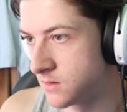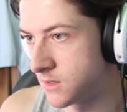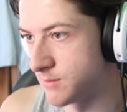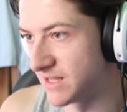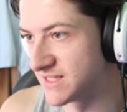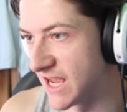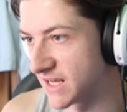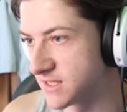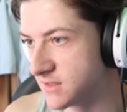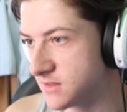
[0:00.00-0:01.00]
Let me
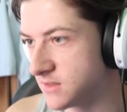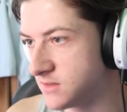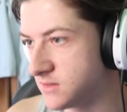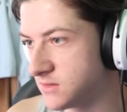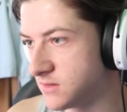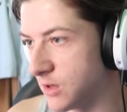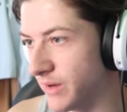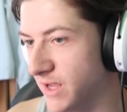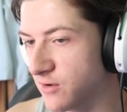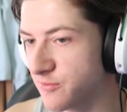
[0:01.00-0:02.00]
attack. Oh,
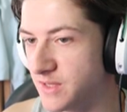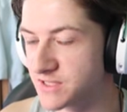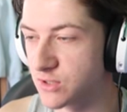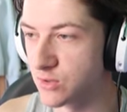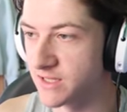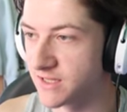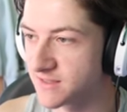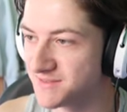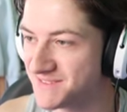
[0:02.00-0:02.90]
it hit off me. It's a goal kick.